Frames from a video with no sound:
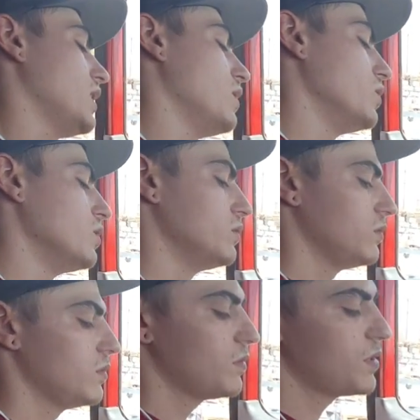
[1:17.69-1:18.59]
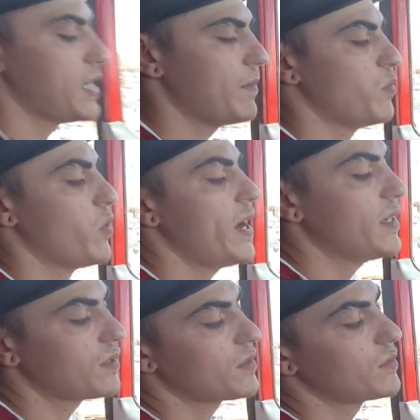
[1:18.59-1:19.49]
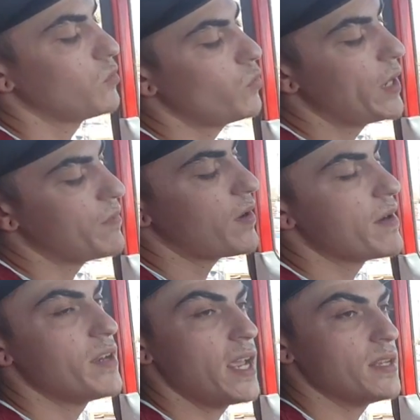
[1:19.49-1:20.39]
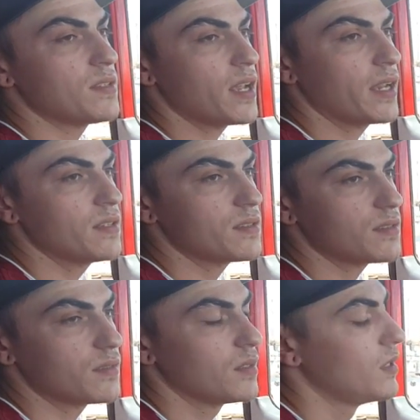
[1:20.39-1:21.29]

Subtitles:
I will stop the brakes, wait 5 to 8 seconds,